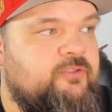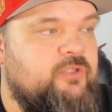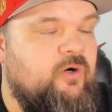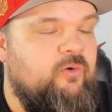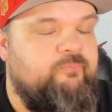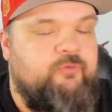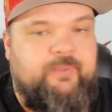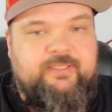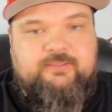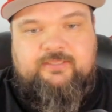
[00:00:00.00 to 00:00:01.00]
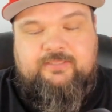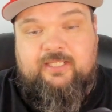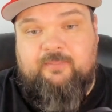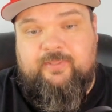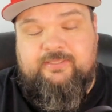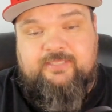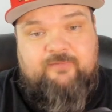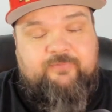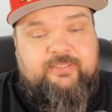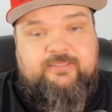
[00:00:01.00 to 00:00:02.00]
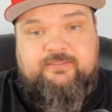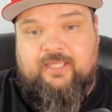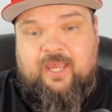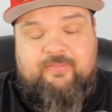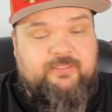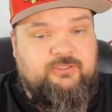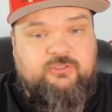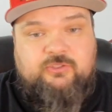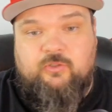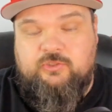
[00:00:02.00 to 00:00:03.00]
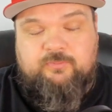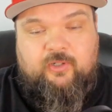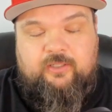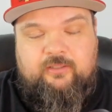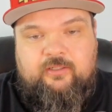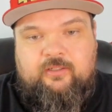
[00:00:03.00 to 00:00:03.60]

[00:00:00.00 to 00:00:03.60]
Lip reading: So the reason I said he could play safety is he's a guy that's so smart.